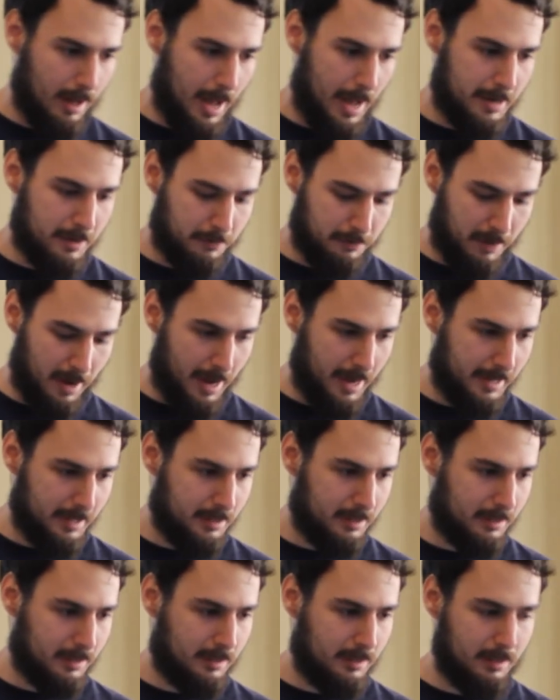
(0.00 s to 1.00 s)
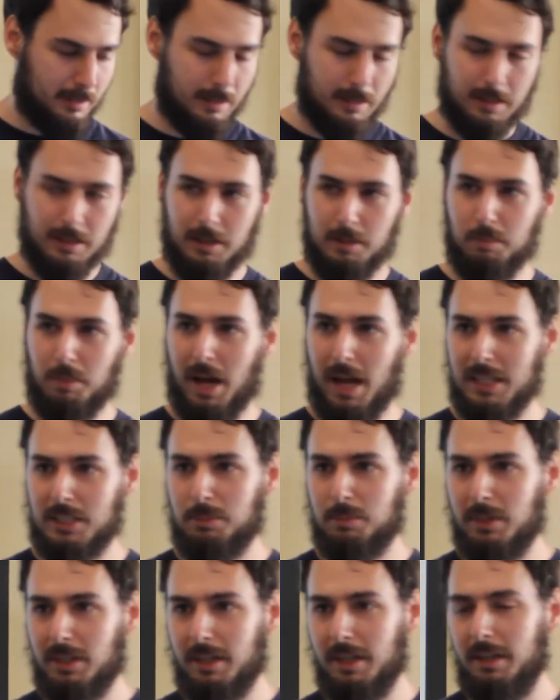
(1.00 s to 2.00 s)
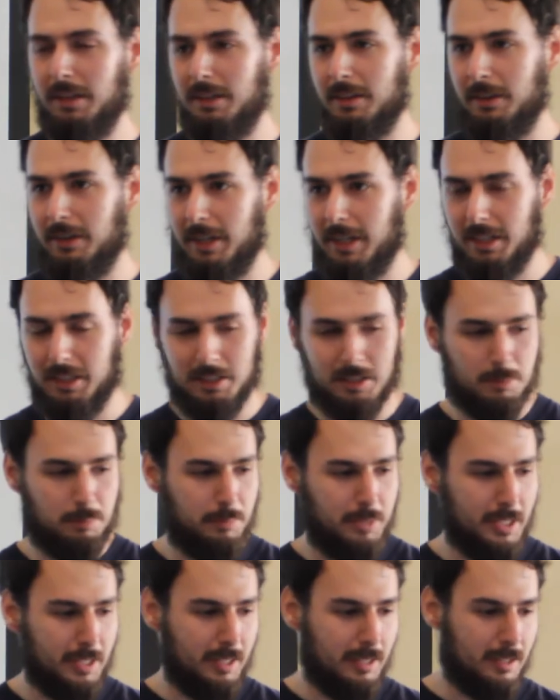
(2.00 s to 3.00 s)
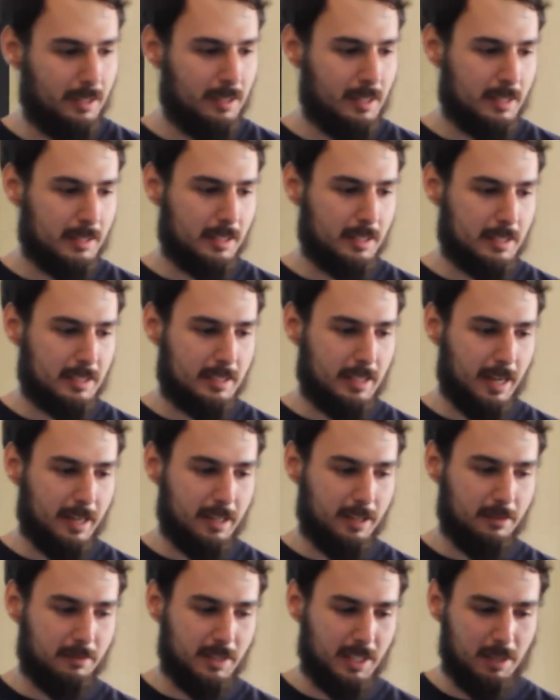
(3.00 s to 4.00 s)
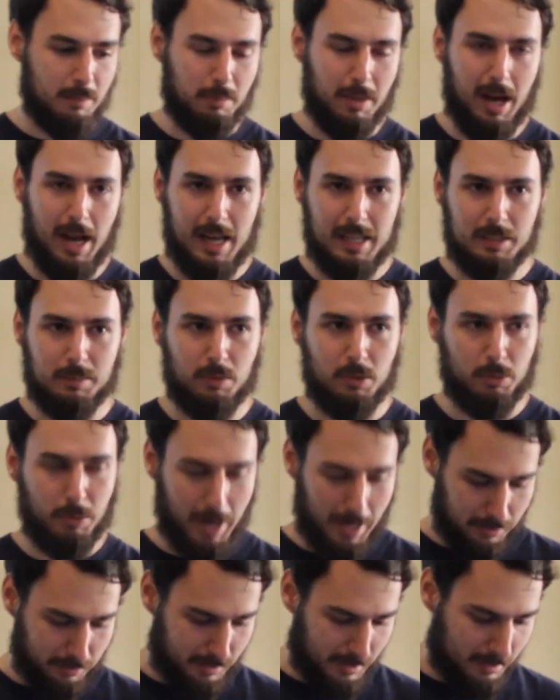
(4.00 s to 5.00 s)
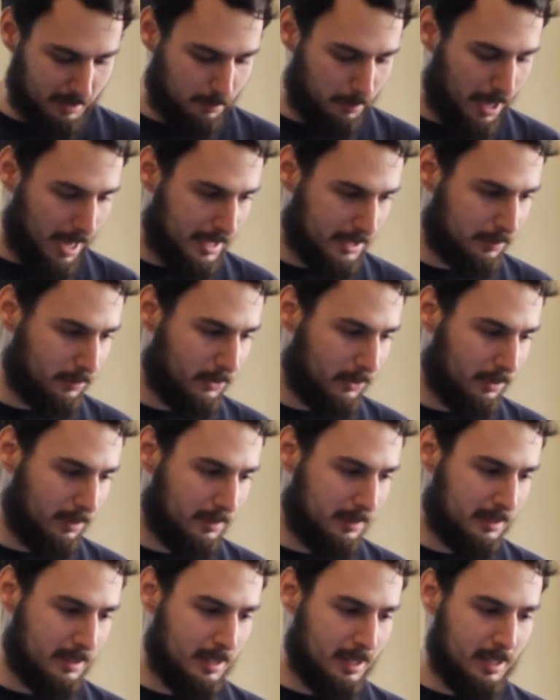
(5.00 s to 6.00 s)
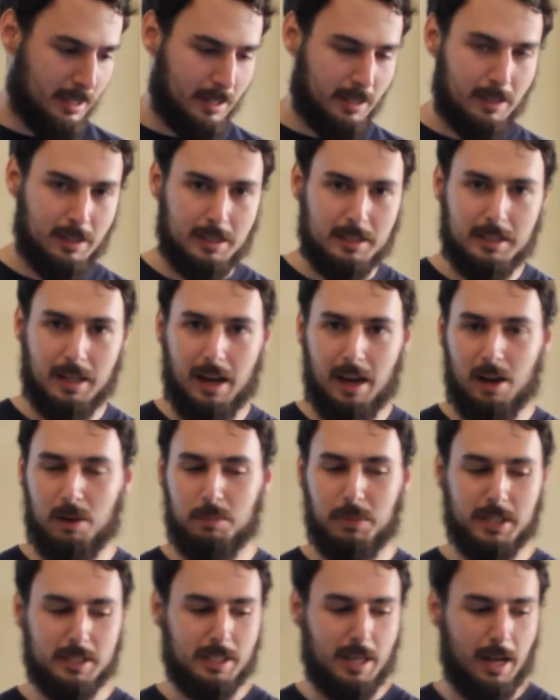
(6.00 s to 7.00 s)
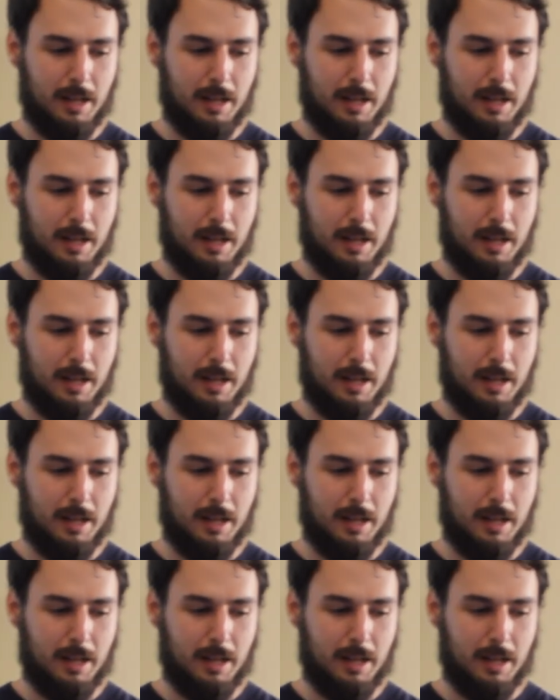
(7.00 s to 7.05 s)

I defined impossibility theory to be the study of the impossible rather than the possible, to help us